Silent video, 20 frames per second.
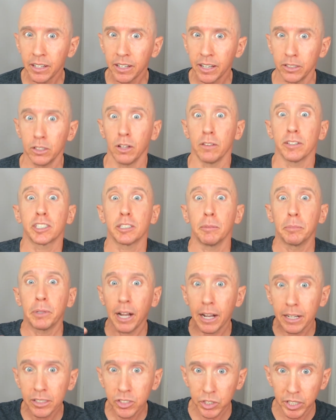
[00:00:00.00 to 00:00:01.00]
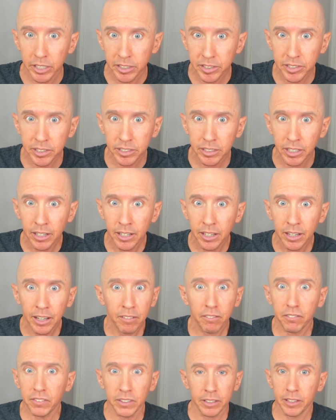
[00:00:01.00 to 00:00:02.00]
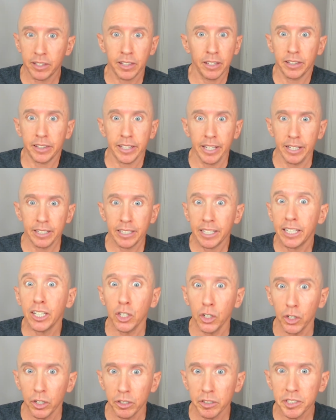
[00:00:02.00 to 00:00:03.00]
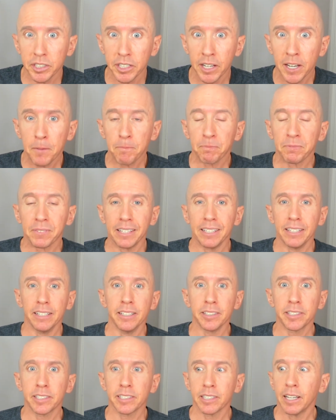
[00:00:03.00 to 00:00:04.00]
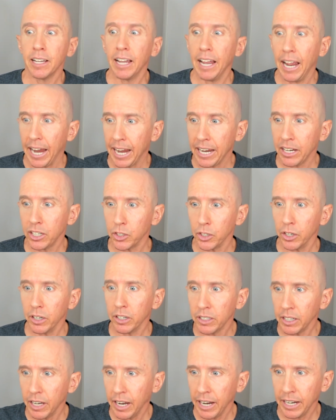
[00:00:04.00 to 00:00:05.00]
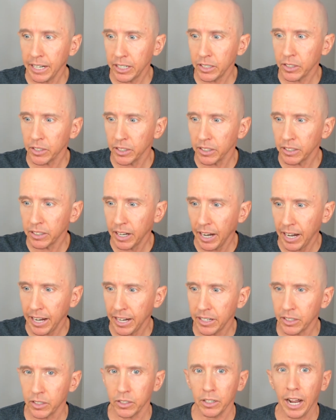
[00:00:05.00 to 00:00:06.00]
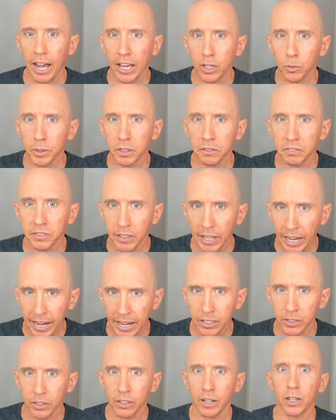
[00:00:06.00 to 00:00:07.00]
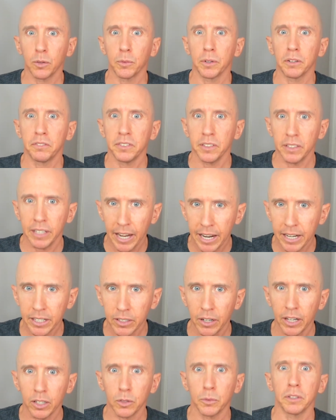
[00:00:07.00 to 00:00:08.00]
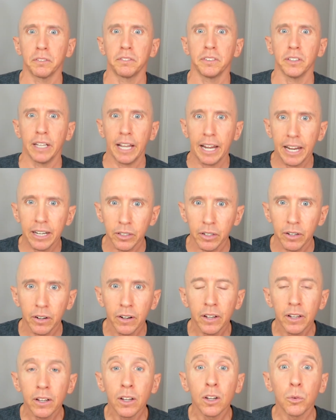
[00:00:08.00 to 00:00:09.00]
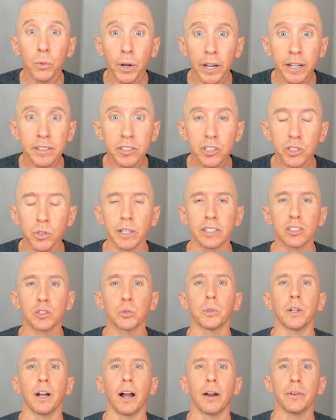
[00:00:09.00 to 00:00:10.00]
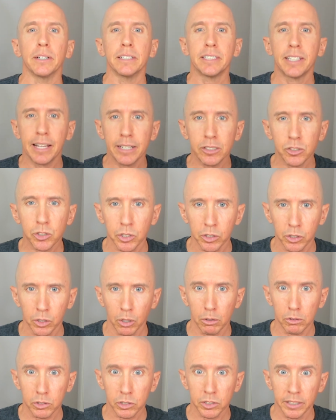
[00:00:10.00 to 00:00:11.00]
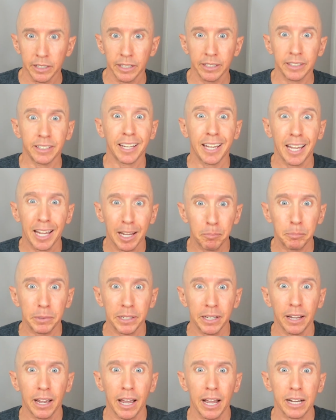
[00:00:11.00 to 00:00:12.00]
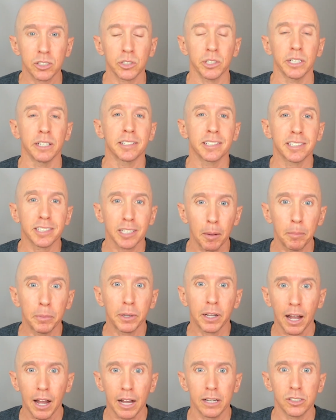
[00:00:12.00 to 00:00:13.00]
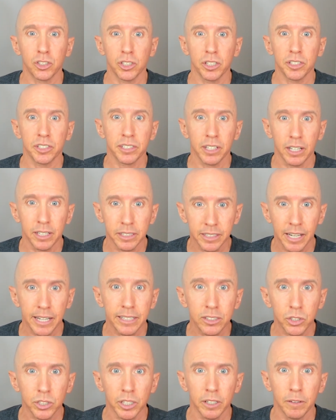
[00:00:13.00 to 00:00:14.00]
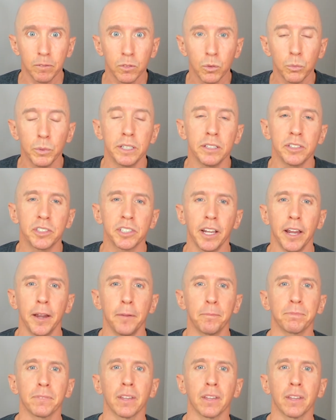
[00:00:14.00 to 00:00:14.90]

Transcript: And all the subconscious hears is anger, anger, anger. I don't want to feel anger. I don't want to feel anger. I don't want to feel anger. Right? So that's where our attention goes. And it can be actually a subconscious attention, we could say.